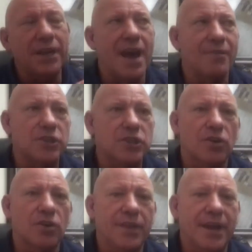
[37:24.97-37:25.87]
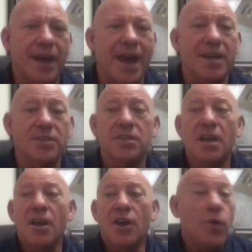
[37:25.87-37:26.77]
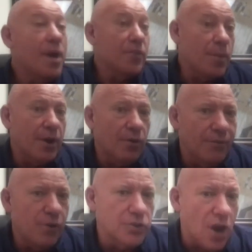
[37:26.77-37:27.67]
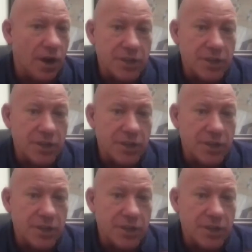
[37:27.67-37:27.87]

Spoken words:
to have a journal that has whoever the peer reviewers are,